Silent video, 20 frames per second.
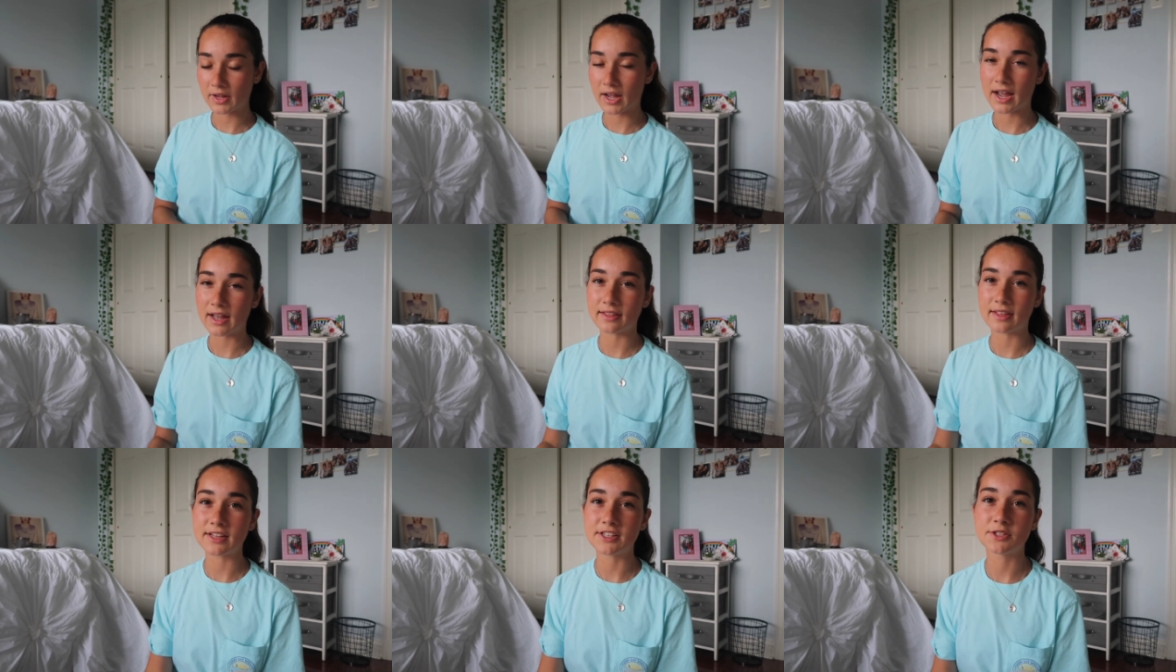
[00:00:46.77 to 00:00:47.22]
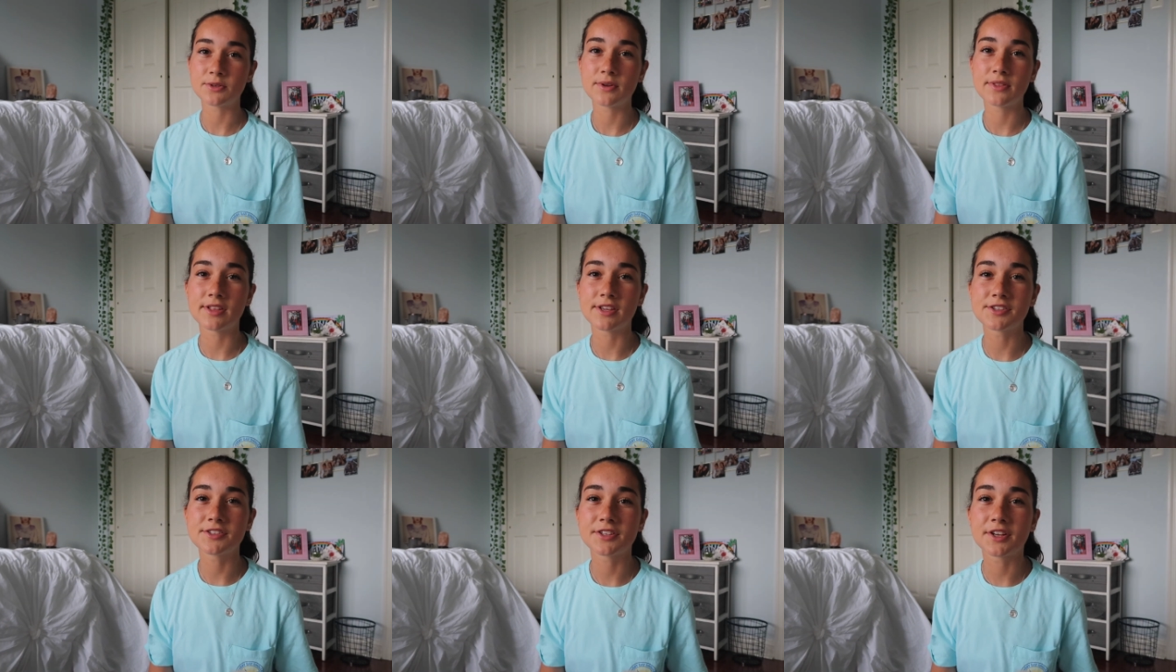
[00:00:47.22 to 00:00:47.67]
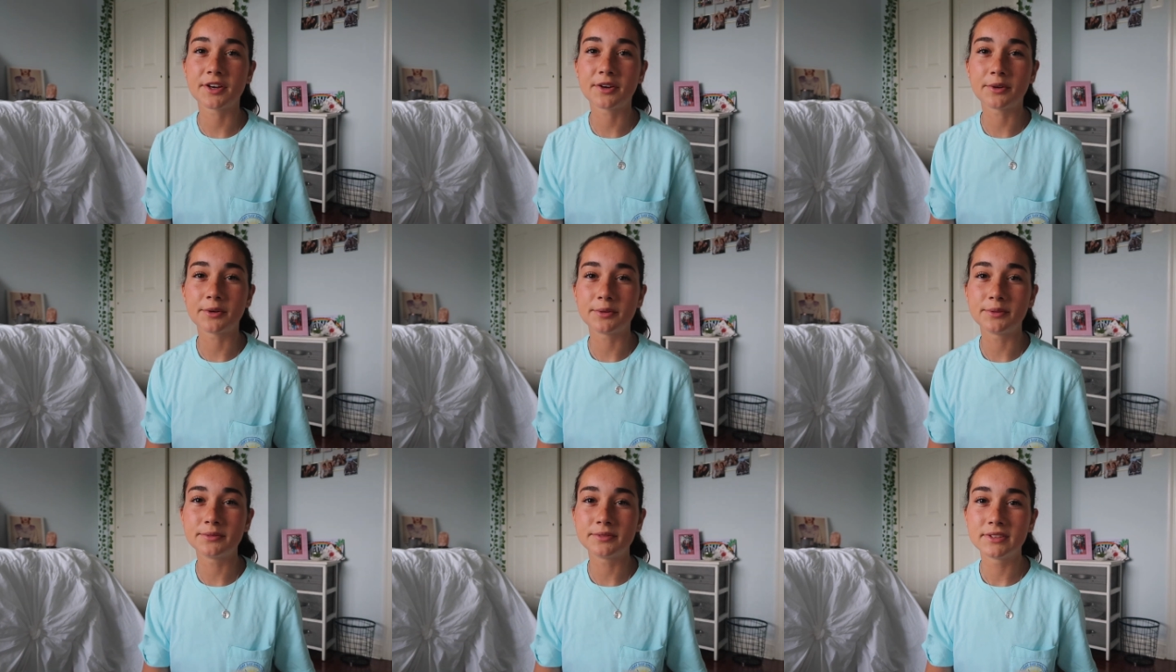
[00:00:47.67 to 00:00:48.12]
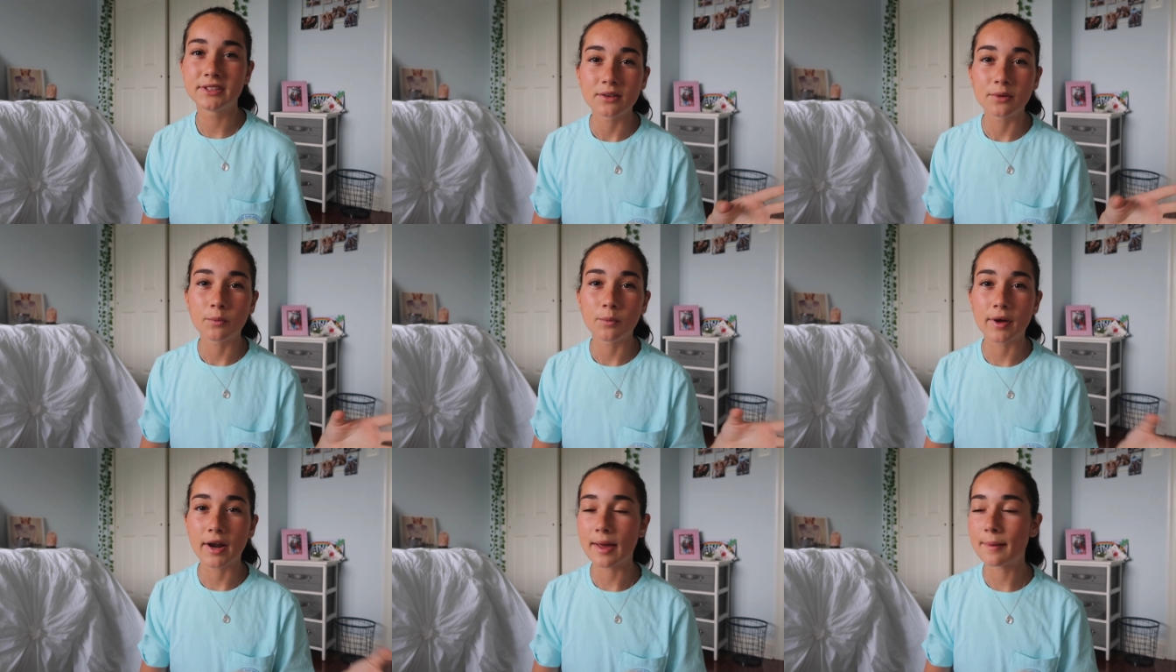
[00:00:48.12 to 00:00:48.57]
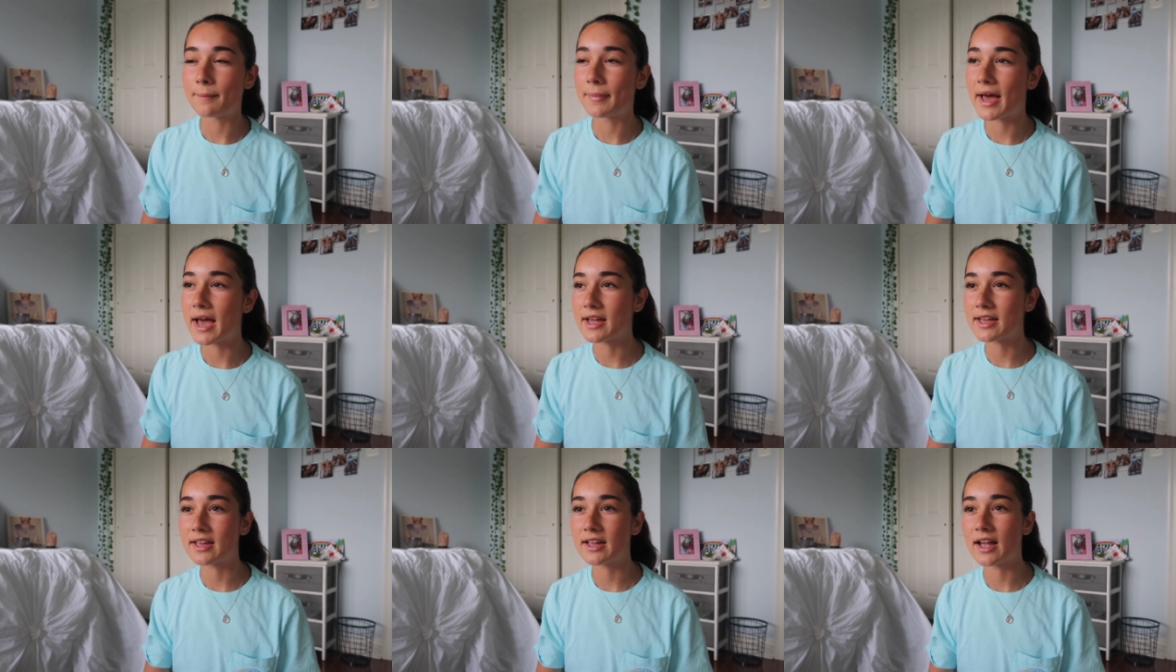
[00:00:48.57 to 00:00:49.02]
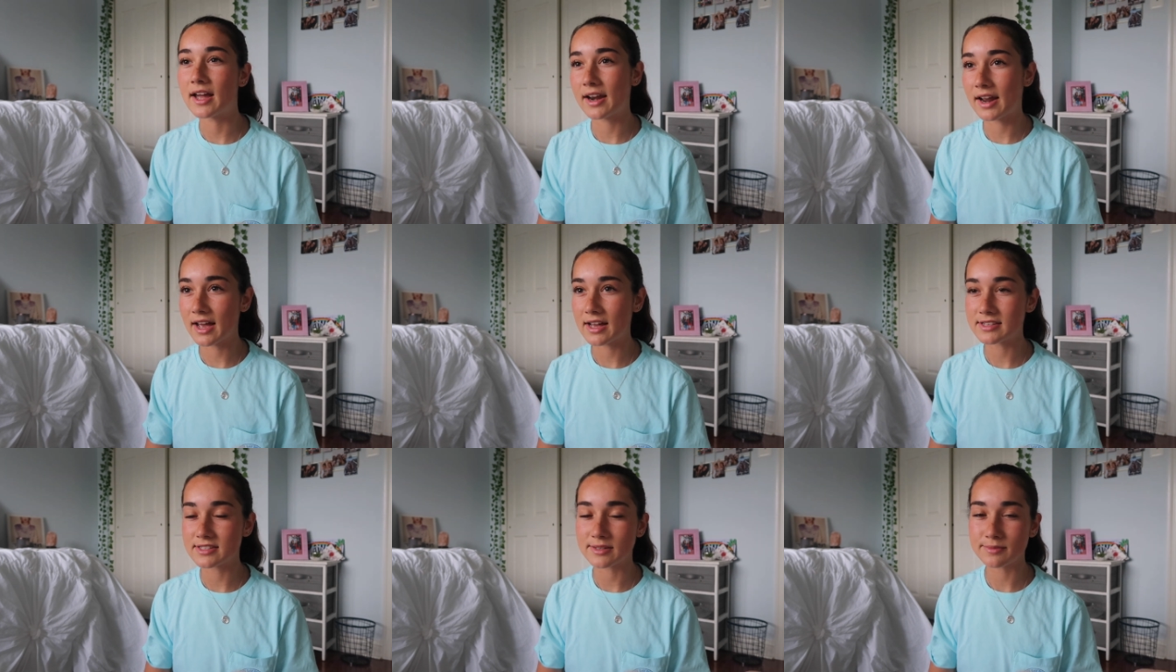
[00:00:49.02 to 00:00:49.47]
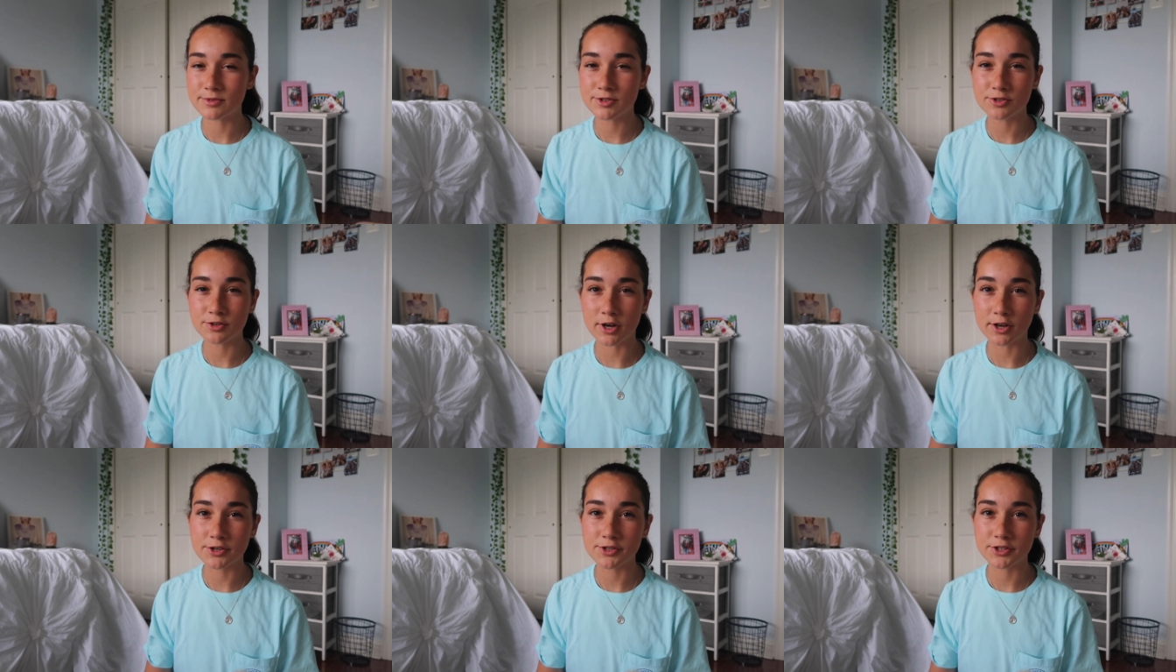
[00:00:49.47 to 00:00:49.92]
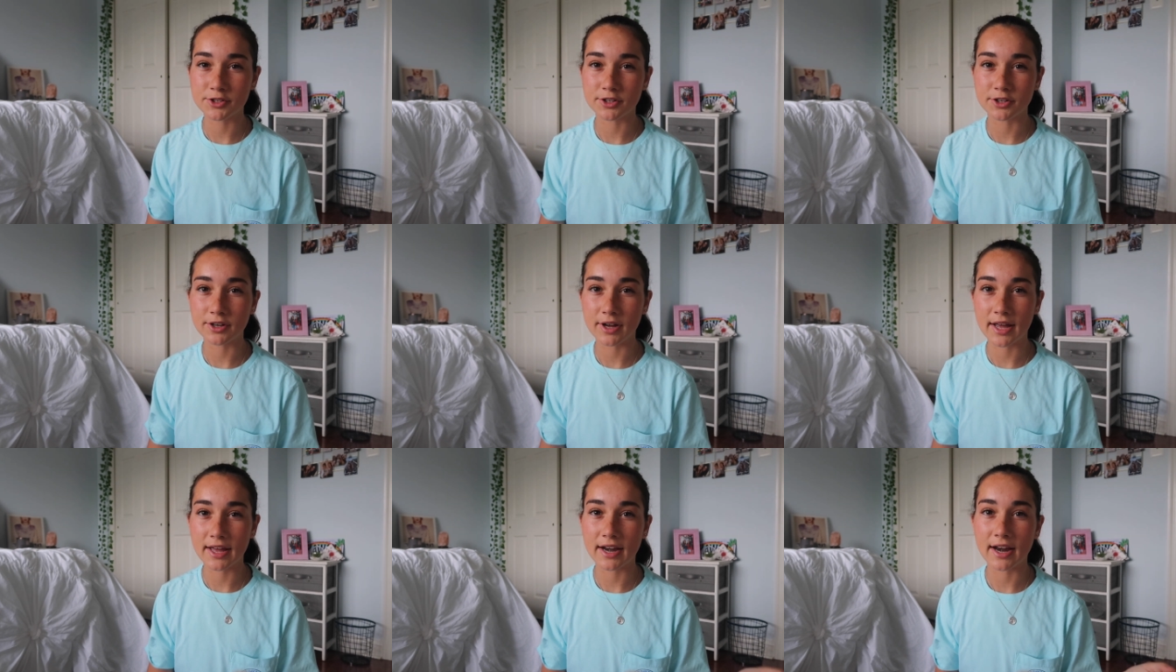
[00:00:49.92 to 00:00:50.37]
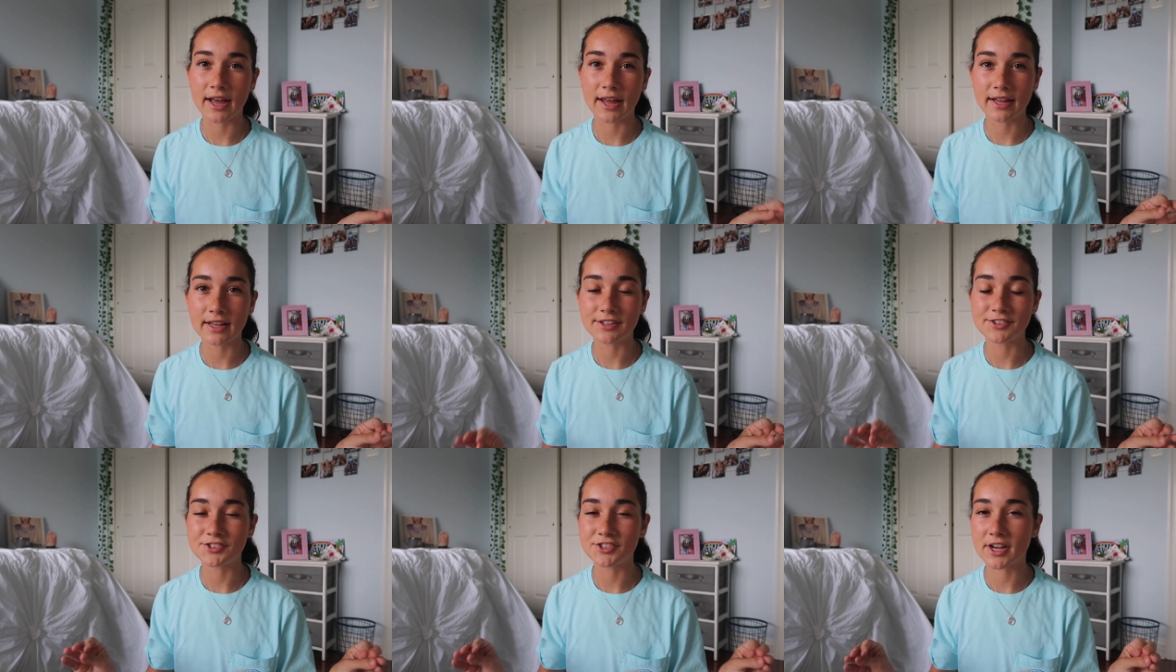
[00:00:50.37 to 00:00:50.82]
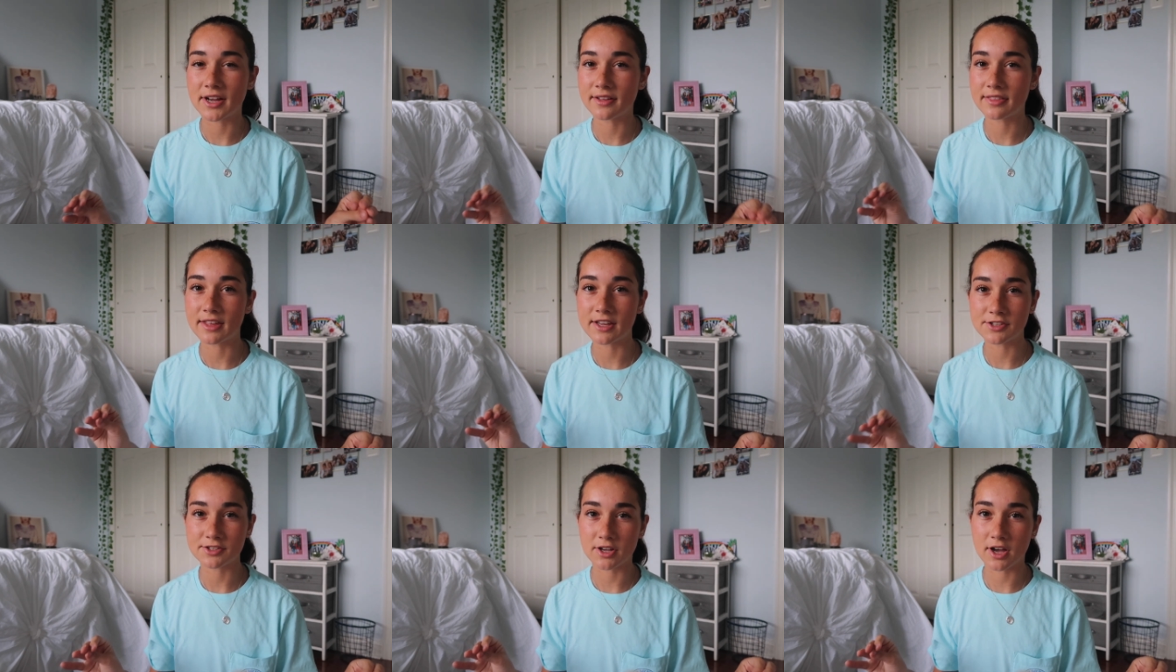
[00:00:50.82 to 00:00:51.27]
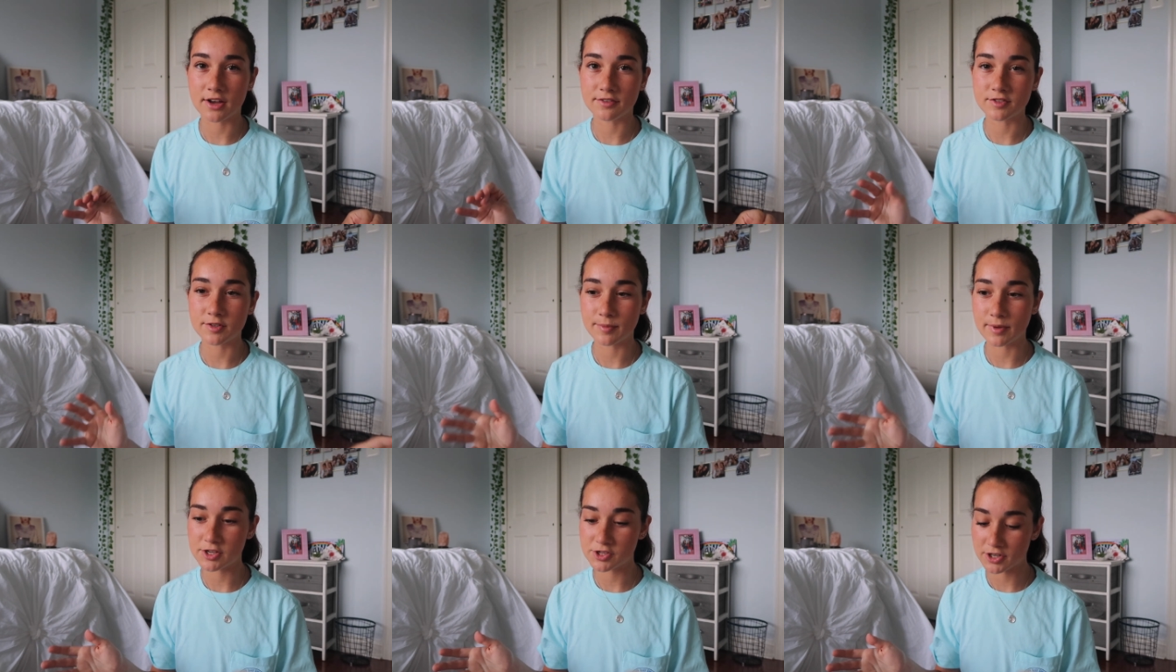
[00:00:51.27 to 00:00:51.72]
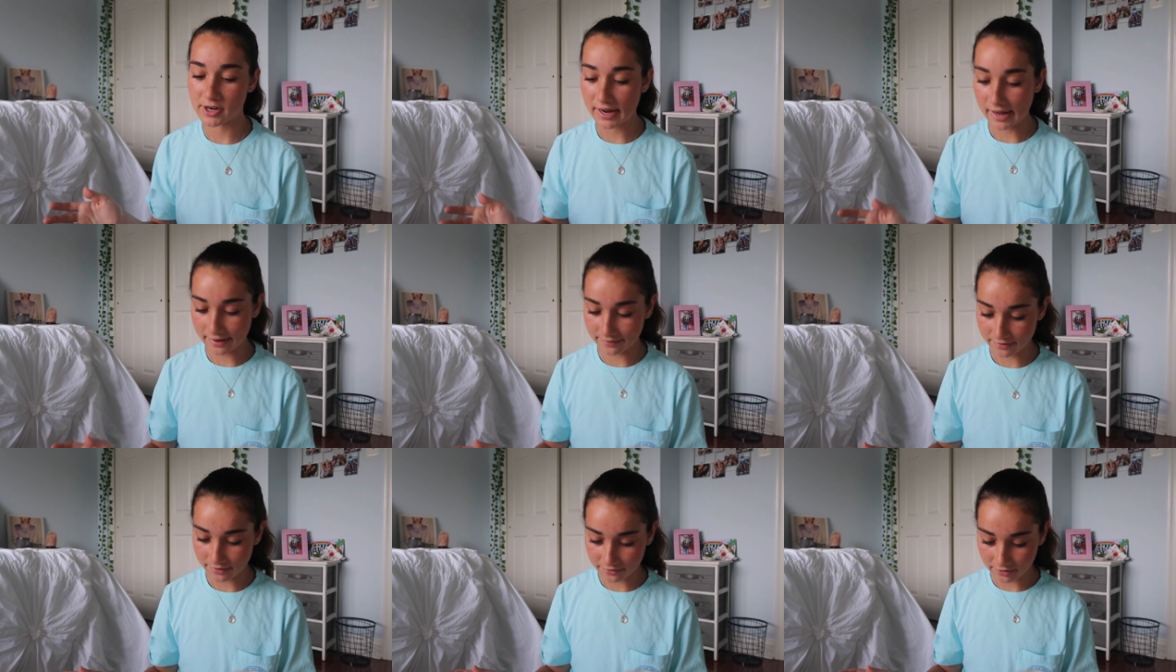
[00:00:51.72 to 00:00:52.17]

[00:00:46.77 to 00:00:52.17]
I like doing this so what I'm packing kind of has some structure and I can check things off to make sure I have